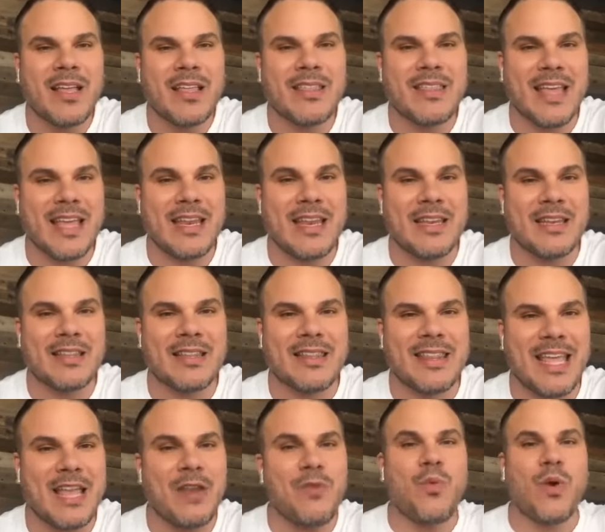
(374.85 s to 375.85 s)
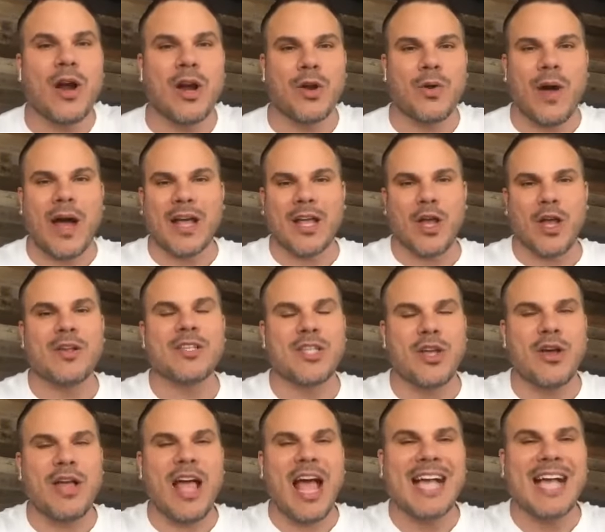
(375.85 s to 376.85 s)
Then, then where do I go?
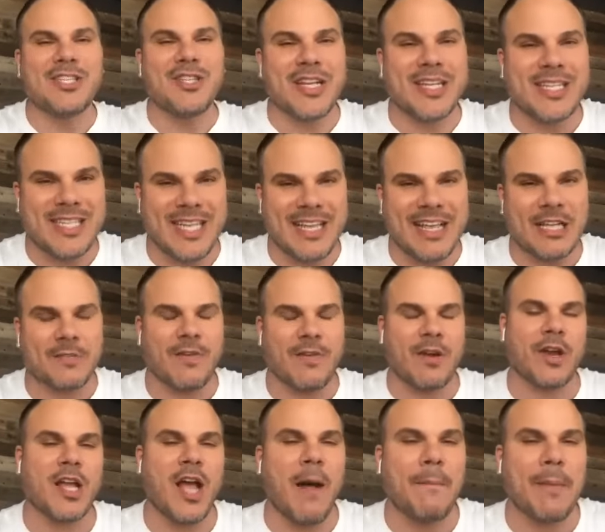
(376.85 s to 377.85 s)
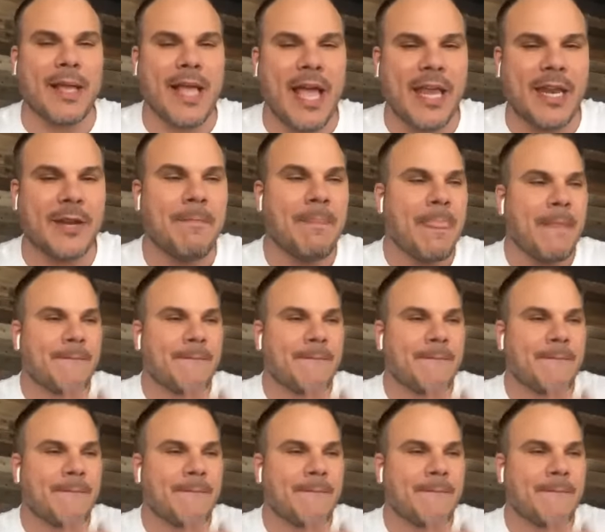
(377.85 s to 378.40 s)
So as you can see, it gets very complicated.